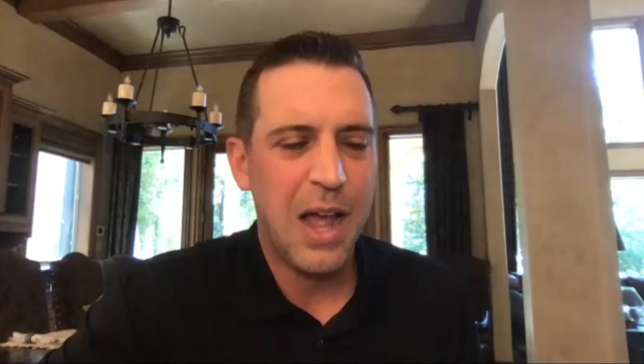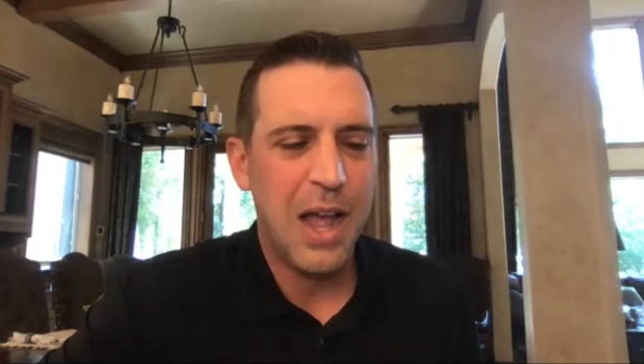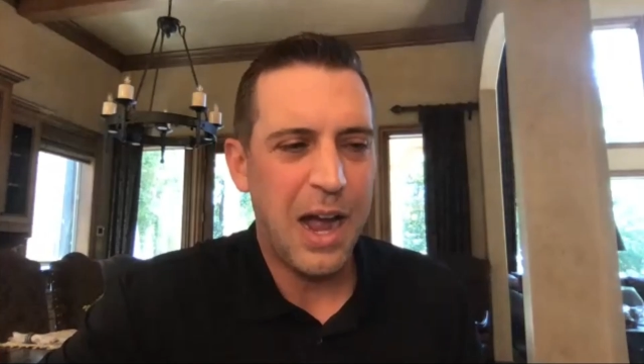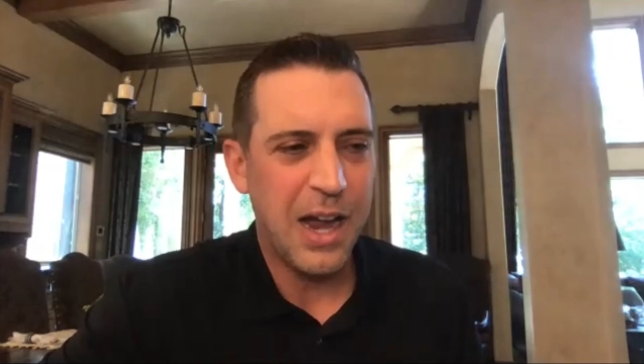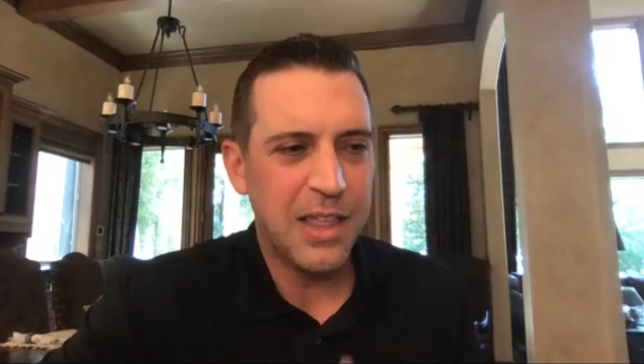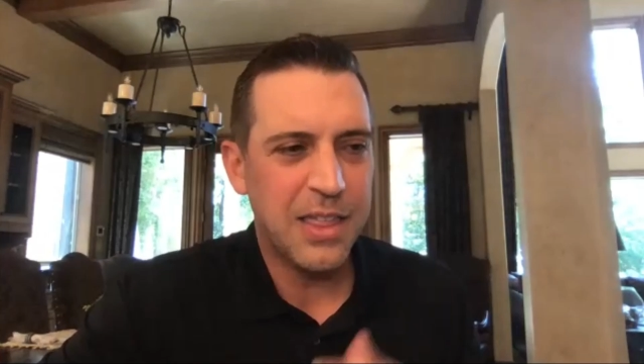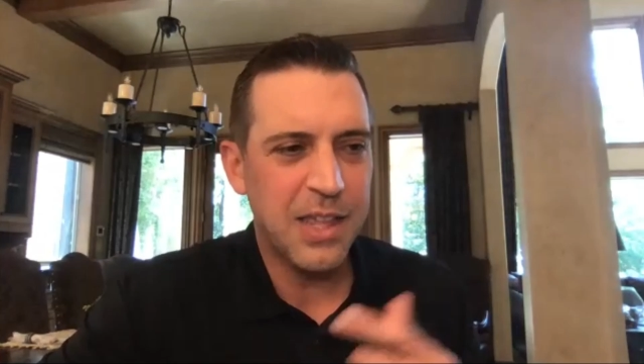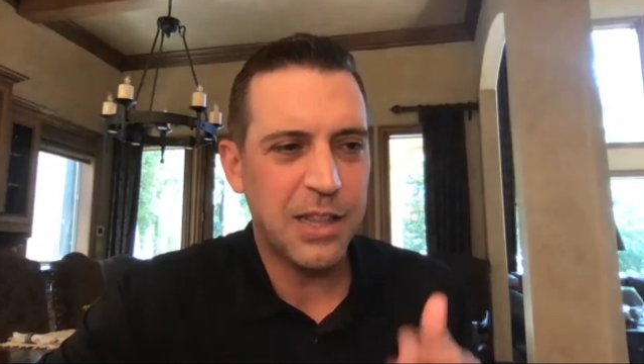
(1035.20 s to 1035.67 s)

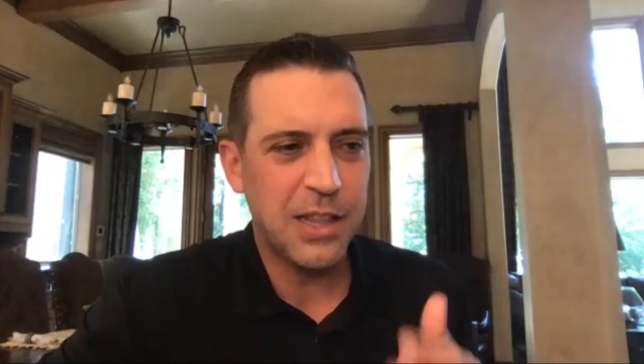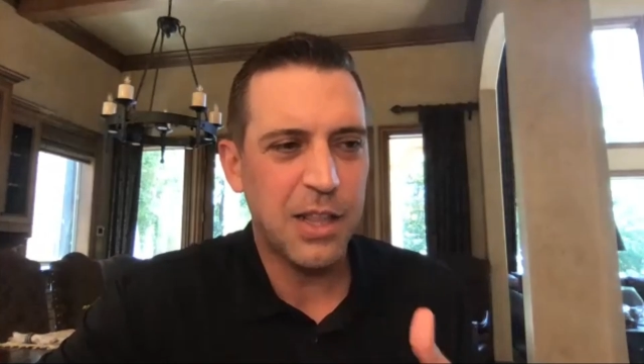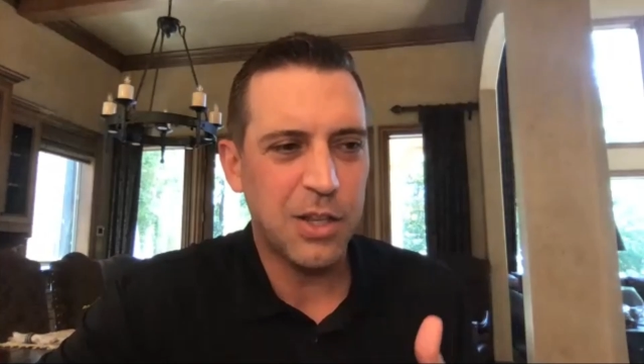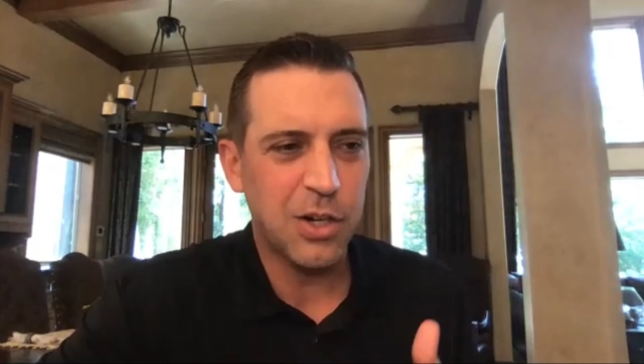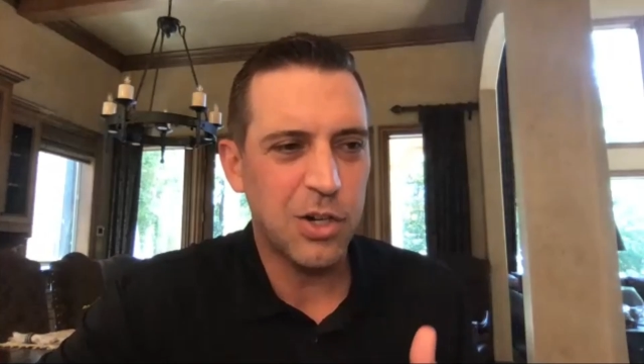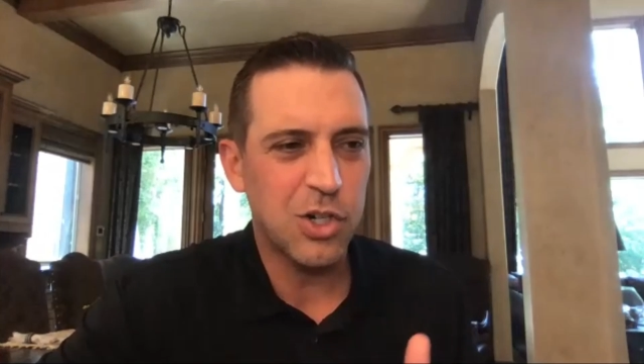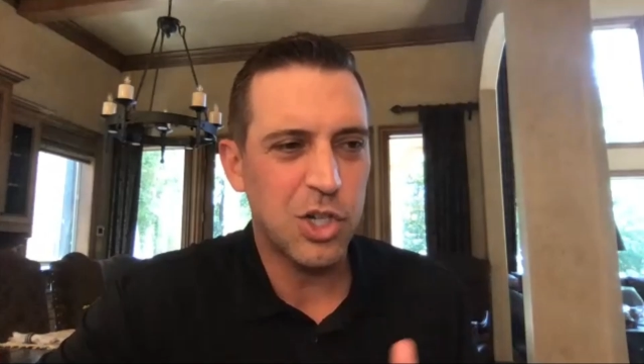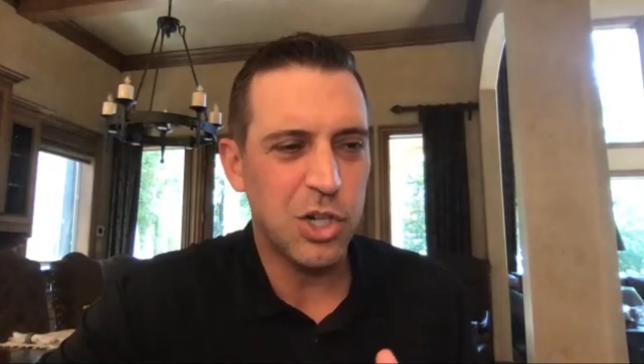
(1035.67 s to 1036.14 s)
I think that
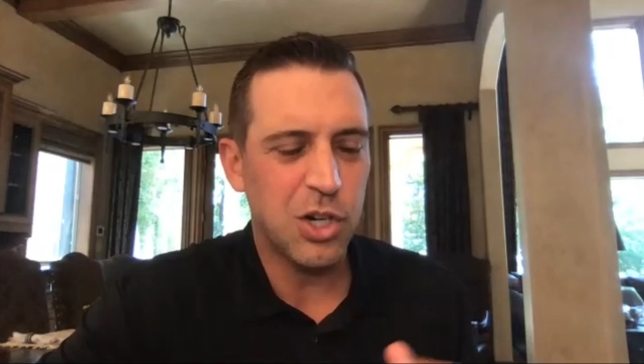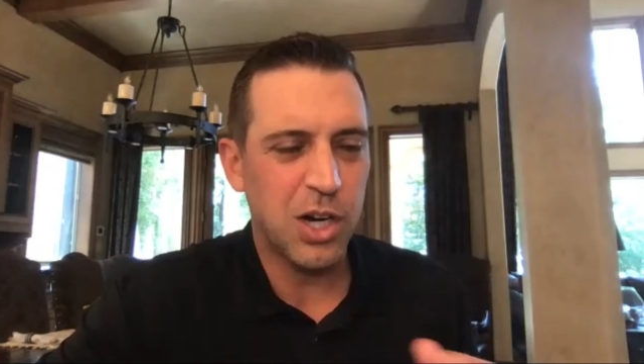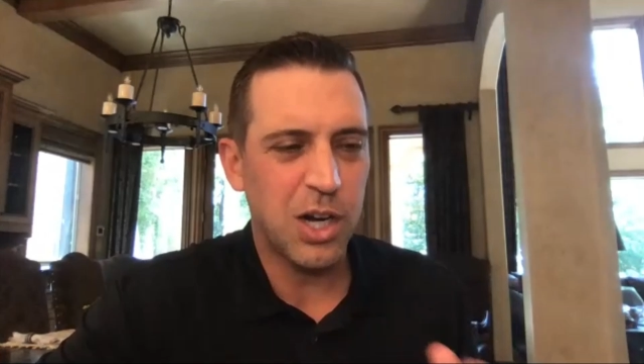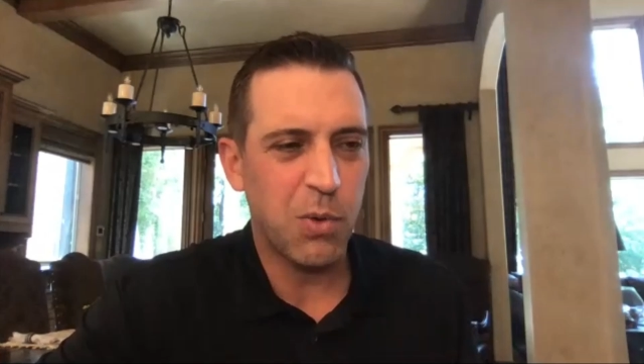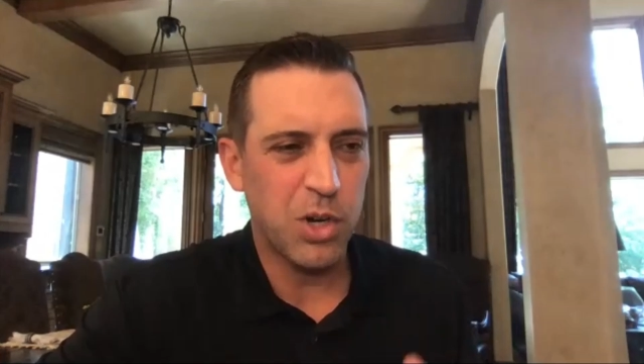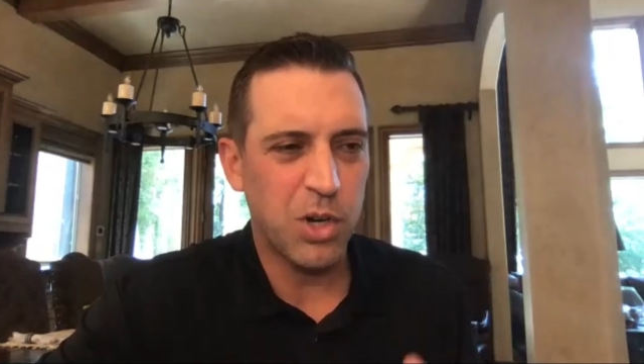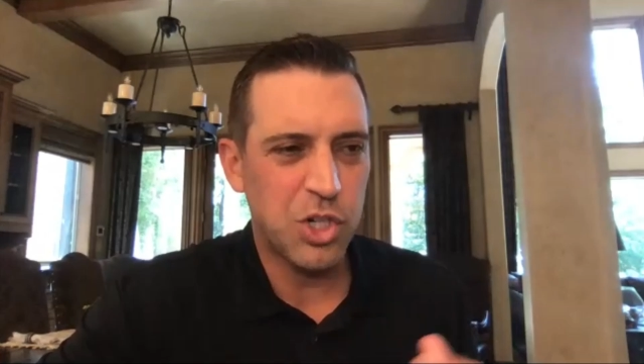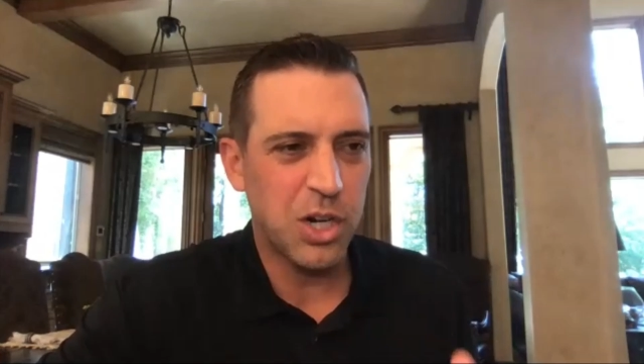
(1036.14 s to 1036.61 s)

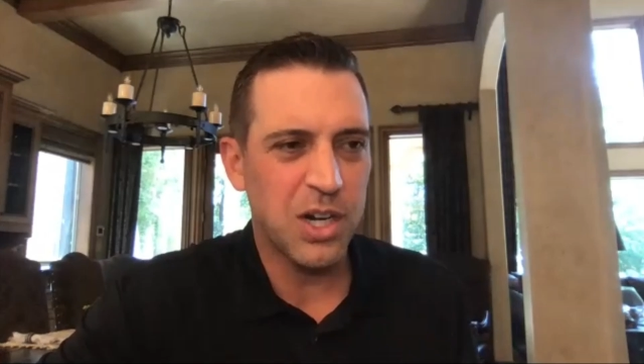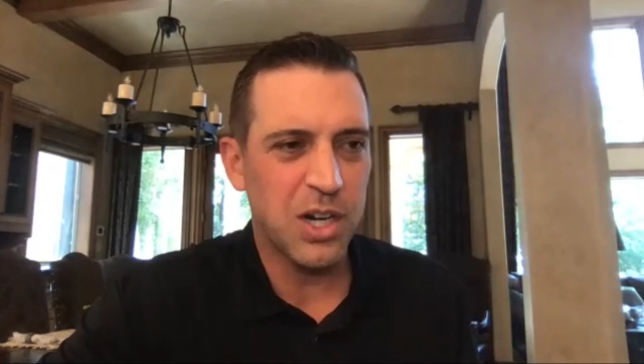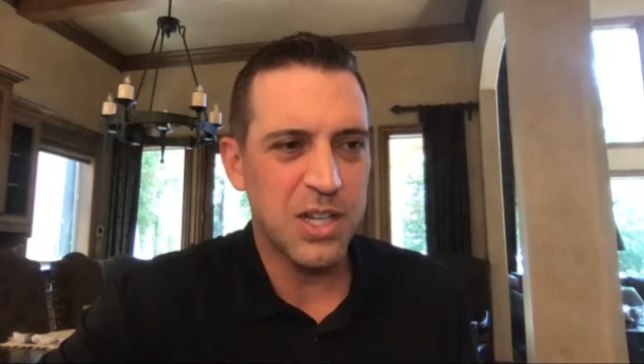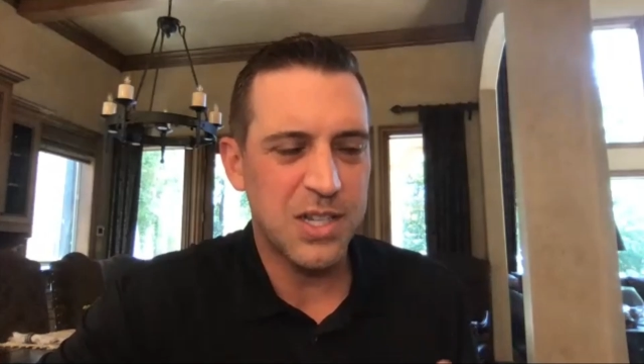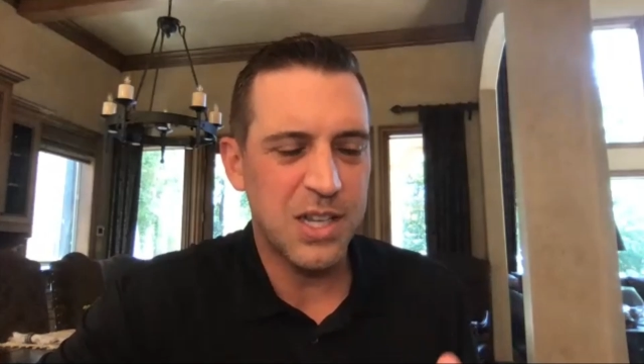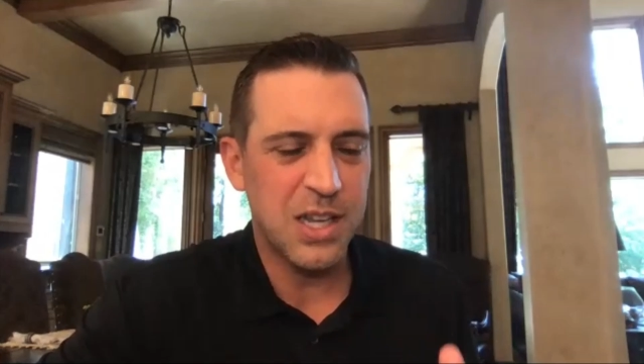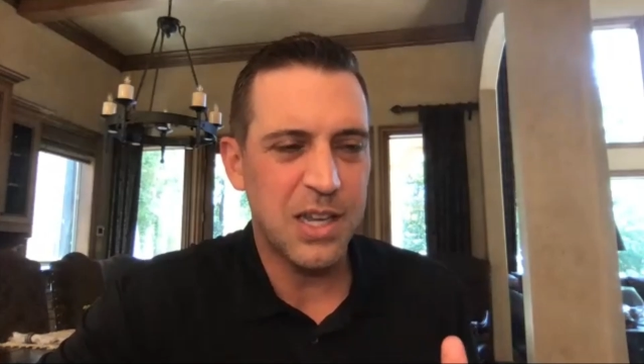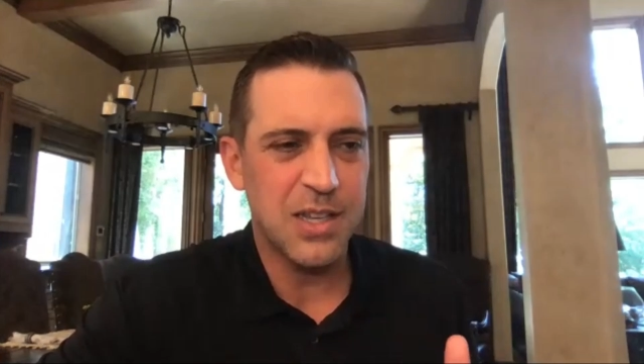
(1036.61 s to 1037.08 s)
what you're going to
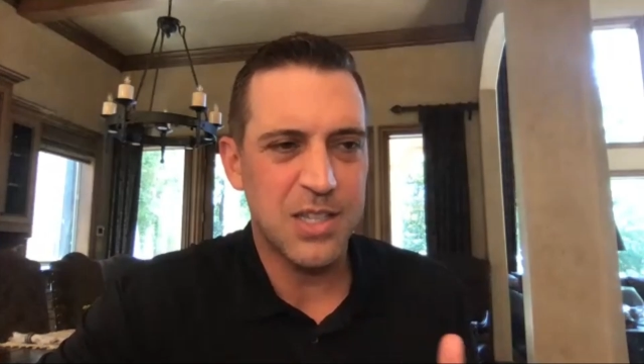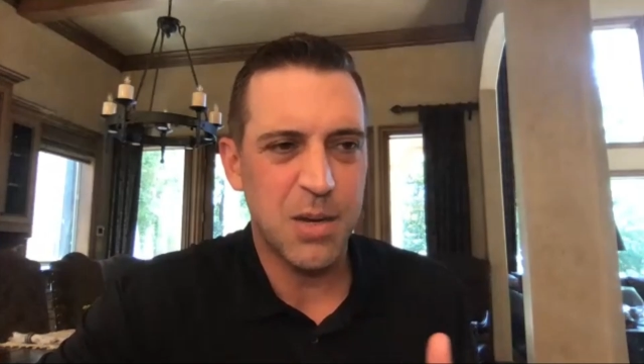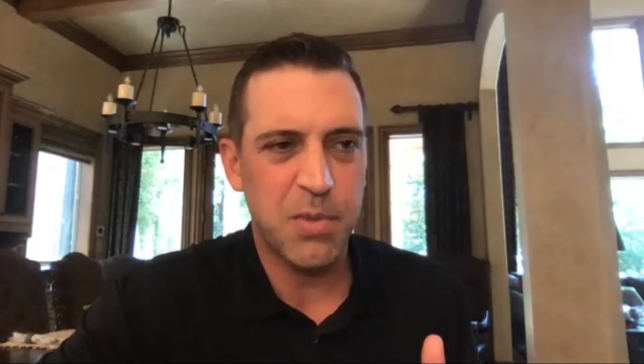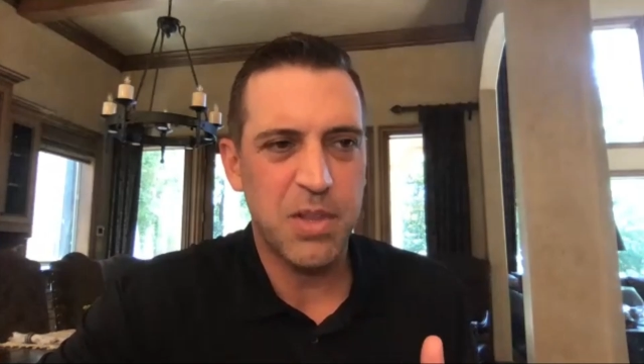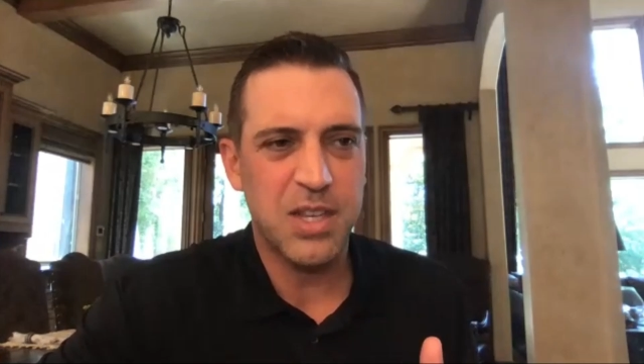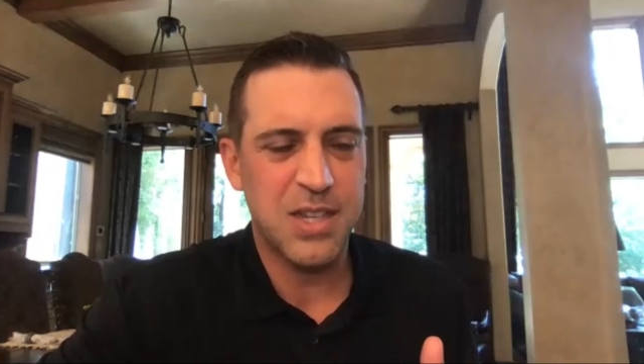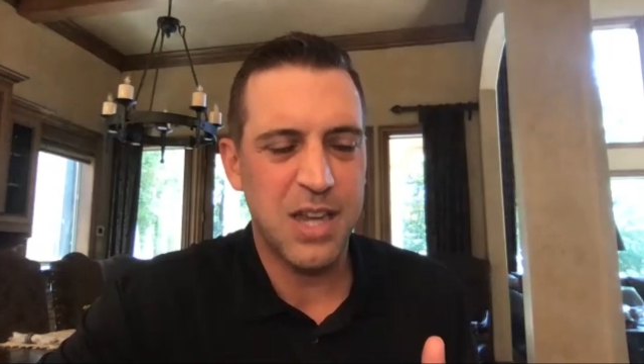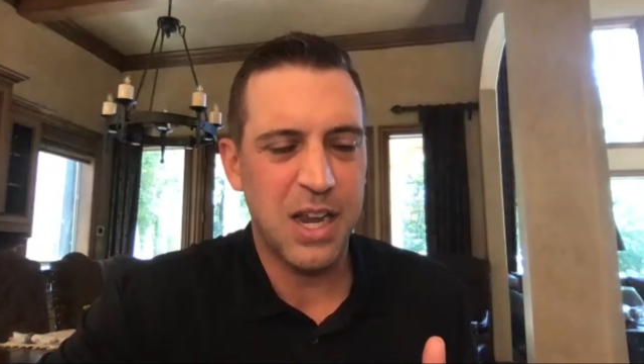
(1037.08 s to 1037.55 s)
see is some
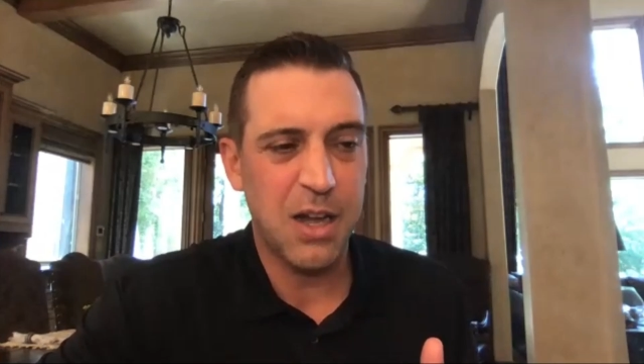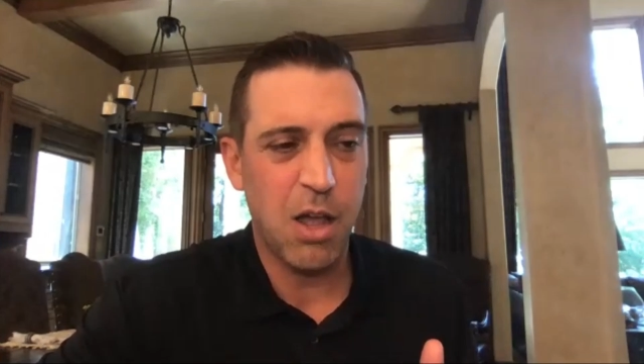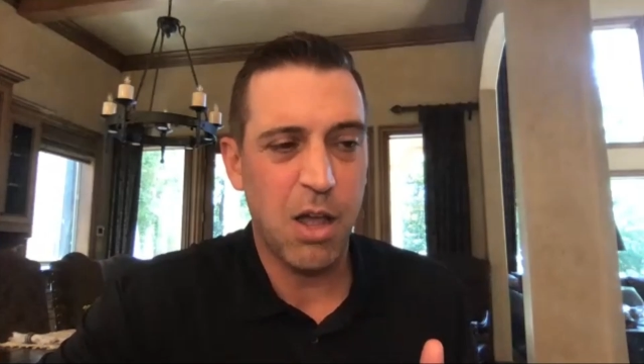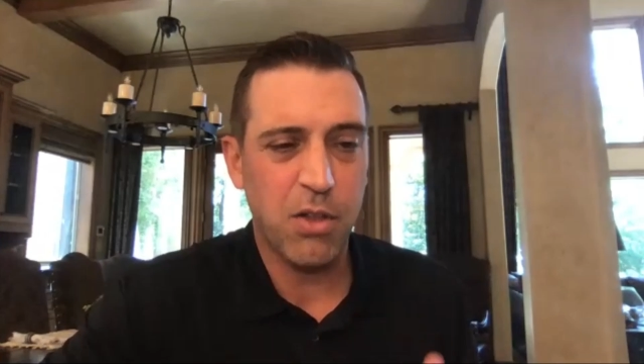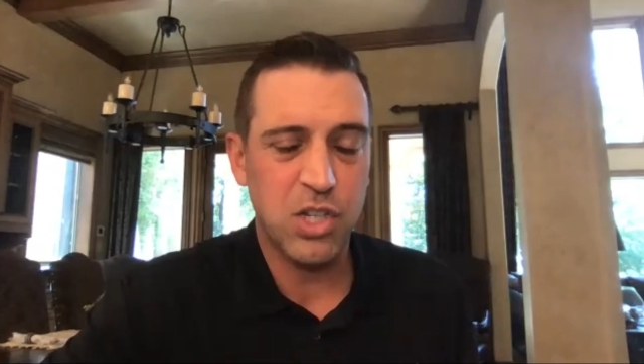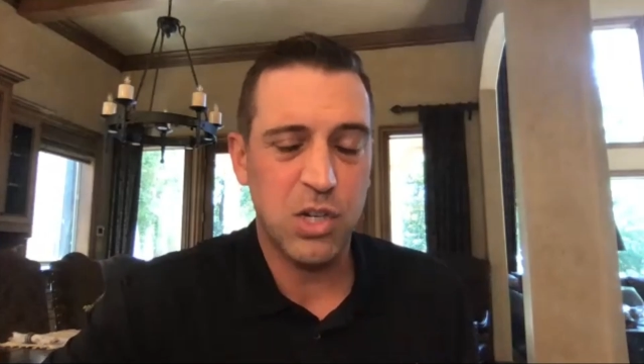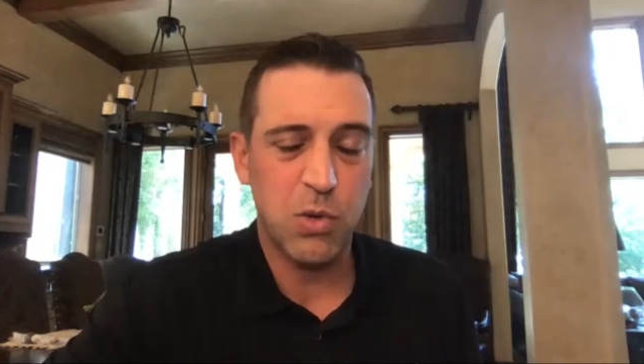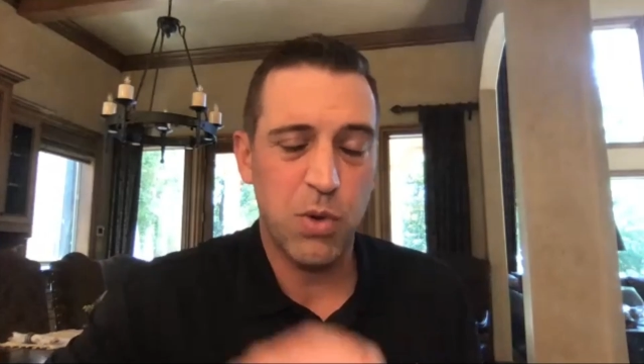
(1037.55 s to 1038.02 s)
of this technology,